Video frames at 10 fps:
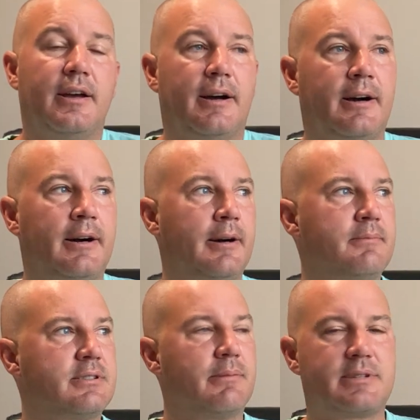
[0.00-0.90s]

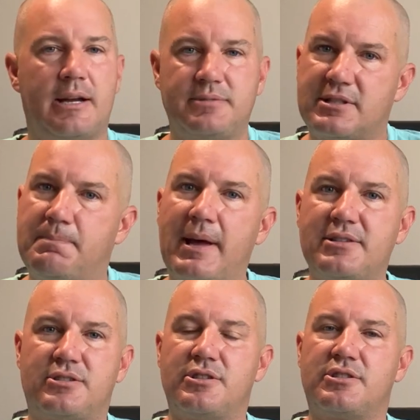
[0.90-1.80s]
sometimes it's
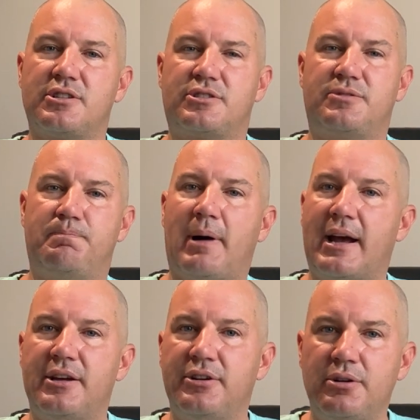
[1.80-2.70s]
best to just
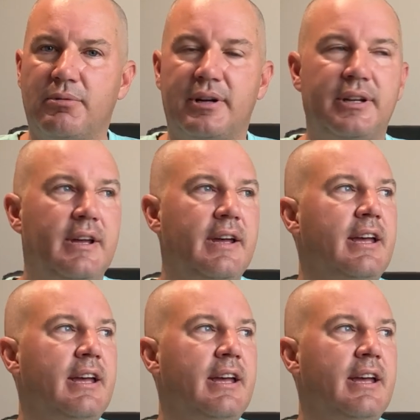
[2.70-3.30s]
buy a new one.